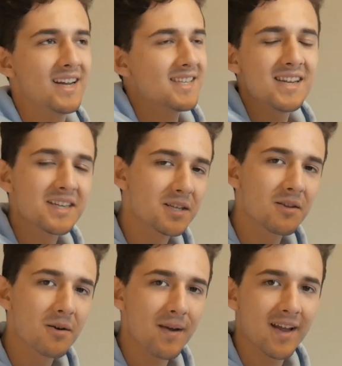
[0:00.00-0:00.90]
It's nice to
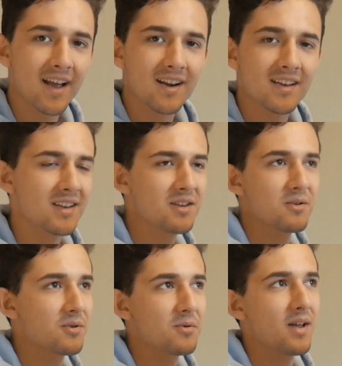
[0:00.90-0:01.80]
look back at it, and you
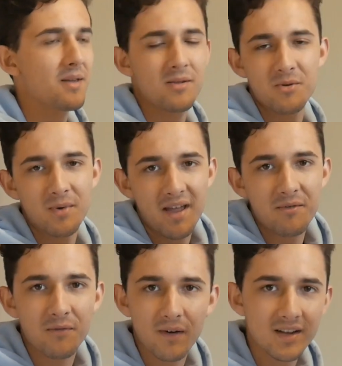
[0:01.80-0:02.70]
know you might you might have
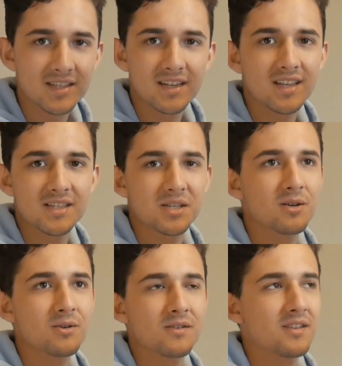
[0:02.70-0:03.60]
your friends in it,
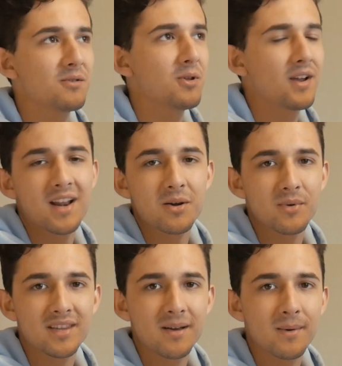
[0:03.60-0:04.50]
so you look at it
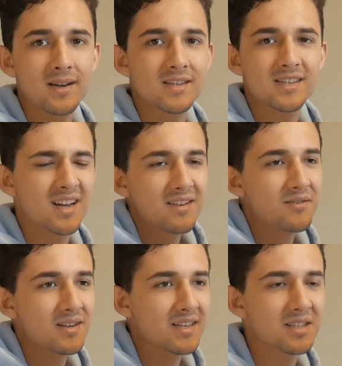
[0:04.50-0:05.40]
with them, and it's just kind
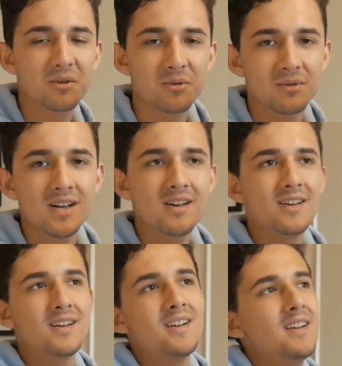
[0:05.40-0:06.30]
of a nice little
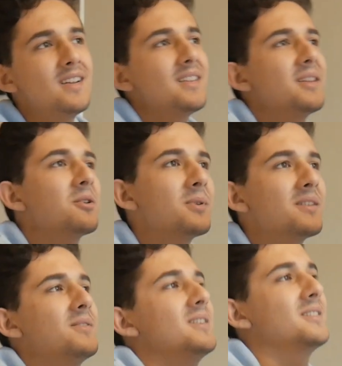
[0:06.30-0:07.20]
little bit
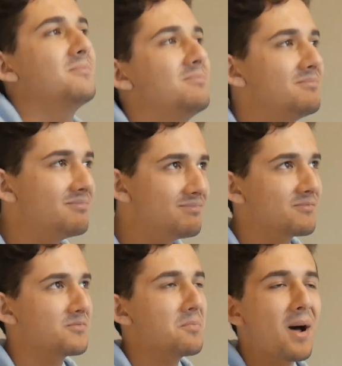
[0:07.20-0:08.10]
of a
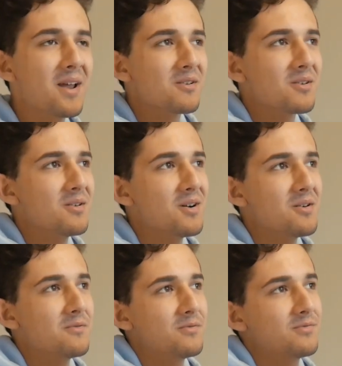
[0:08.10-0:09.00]
reminder
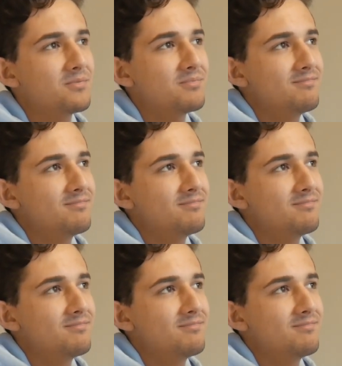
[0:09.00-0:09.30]
of